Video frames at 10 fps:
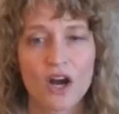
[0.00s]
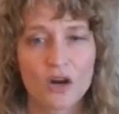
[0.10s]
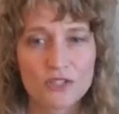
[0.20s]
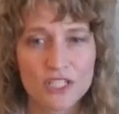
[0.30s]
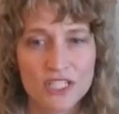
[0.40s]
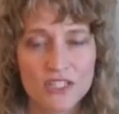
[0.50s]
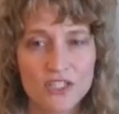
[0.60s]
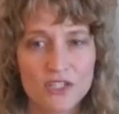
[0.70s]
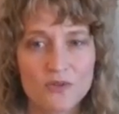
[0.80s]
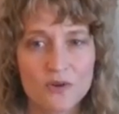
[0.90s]
OT in
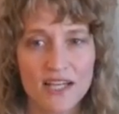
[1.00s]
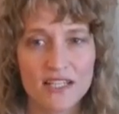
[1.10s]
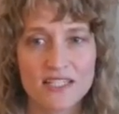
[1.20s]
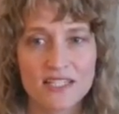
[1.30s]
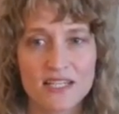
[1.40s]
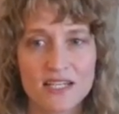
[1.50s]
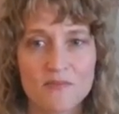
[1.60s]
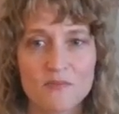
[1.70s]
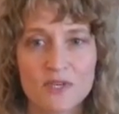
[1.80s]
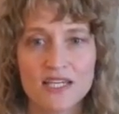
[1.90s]
the US,
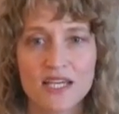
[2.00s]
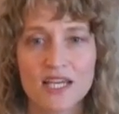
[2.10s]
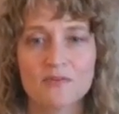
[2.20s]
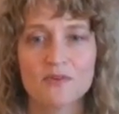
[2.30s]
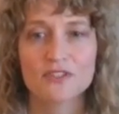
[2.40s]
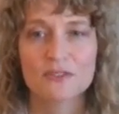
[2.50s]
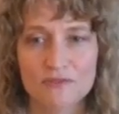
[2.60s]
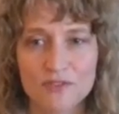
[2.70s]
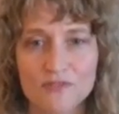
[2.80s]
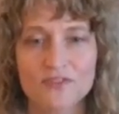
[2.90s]
being able to
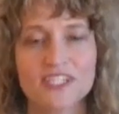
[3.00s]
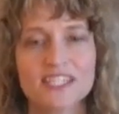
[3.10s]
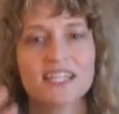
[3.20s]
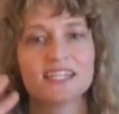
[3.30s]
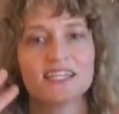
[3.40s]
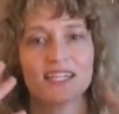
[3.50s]
fruitfully